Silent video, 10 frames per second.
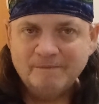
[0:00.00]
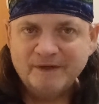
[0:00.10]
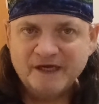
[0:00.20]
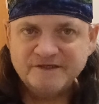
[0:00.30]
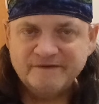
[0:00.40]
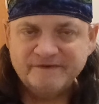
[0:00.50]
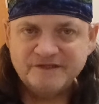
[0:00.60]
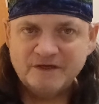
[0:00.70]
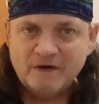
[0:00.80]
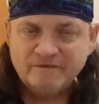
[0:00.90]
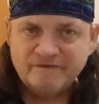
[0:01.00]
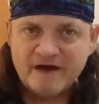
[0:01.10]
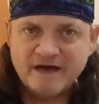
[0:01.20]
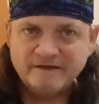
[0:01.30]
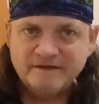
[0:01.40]
because of it's a known
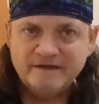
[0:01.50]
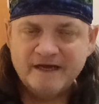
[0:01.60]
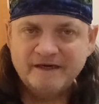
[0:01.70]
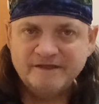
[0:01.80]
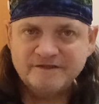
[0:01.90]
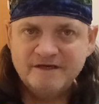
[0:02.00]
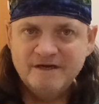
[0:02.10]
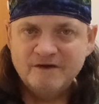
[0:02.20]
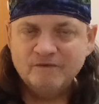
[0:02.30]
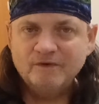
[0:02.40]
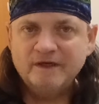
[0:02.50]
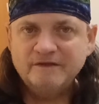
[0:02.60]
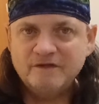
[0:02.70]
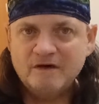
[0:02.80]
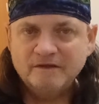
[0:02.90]
fact, and that it's really
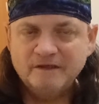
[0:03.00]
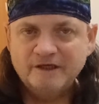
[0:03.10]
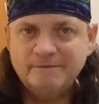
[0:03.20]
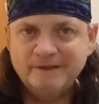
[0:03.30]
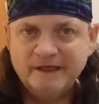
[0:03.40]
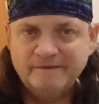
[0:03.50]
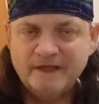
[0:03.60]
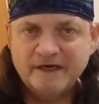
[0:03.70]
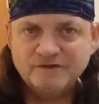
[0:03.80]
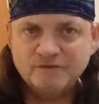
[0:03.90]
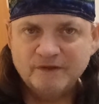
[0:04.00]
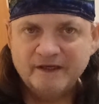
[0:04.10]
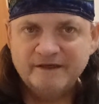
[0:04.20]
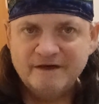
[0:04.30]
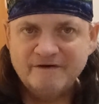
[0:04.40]
taught and led to believe that it's
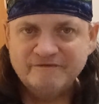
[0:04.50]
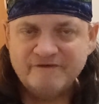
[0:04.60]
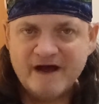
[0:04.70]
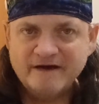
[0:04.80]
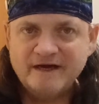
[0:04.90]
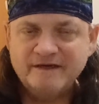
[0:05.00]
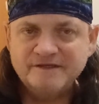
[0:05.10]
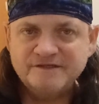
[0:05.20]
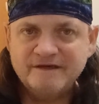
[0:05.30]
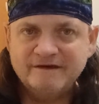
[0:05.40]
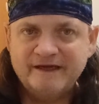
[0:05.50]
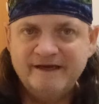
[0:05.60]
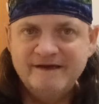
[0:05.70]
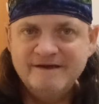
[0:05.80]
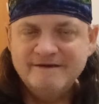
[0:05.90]
really a known fact, not necessarily
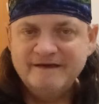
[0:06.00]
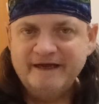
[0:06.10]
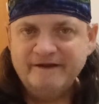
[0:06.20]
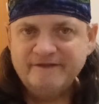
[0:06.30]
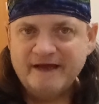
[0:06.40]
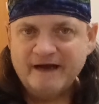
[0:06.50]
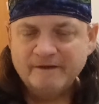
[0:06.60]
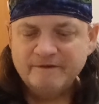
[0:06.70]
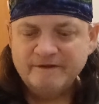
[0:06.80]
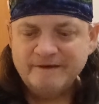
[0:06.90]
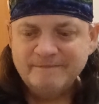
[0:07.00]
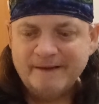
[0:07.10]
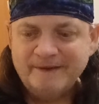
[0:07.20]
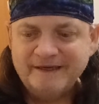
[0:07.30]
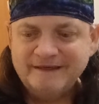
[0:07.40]
anything other than
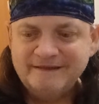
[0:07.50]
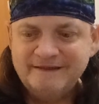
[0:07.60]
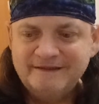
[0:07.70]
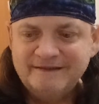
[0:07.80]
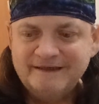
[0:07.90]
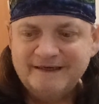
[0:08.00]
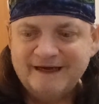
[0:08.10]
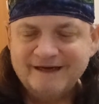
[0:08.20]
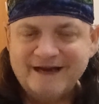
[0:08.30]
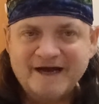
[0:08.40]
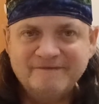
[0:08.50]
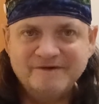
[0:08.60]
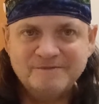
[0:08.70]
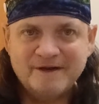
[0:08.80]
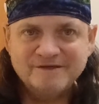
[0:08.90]
maybe a lack of
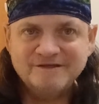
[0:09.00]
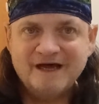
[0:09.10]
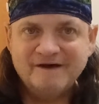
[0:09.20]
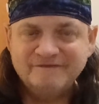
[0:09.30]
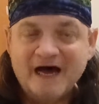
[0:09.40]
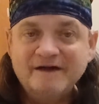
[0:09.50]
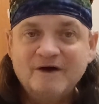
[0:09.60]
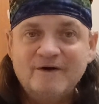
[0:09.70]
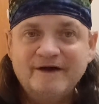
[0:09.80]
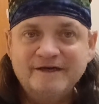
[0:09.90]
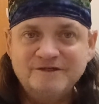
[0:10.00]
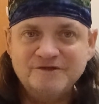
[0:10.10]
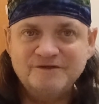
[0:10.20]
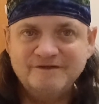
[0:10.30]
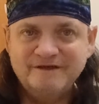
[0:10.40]
experience of not knowing,
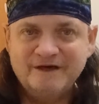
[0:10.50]
just,